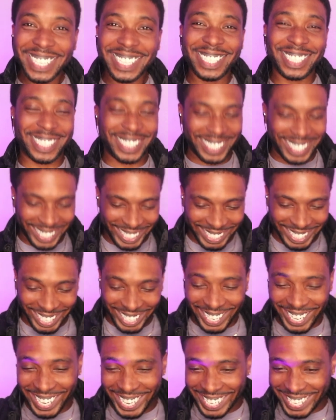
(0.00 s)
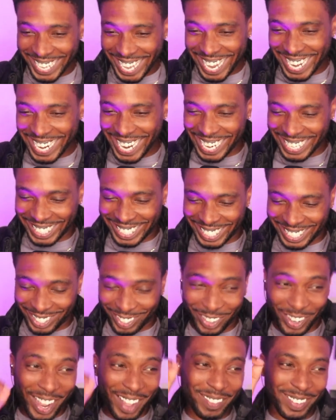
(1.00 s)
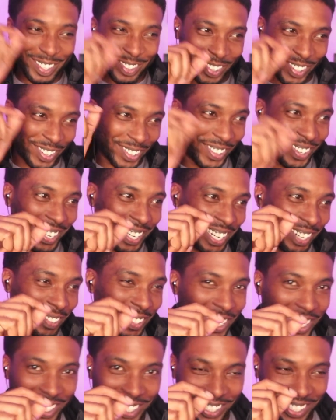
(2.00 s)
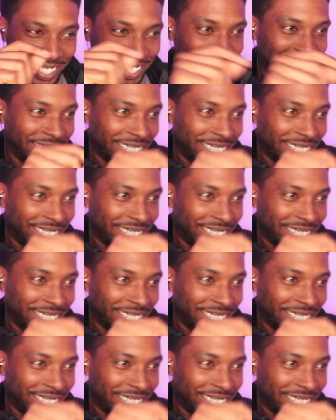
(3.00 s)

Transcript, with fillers: See, Kanye got whoever's recording, which is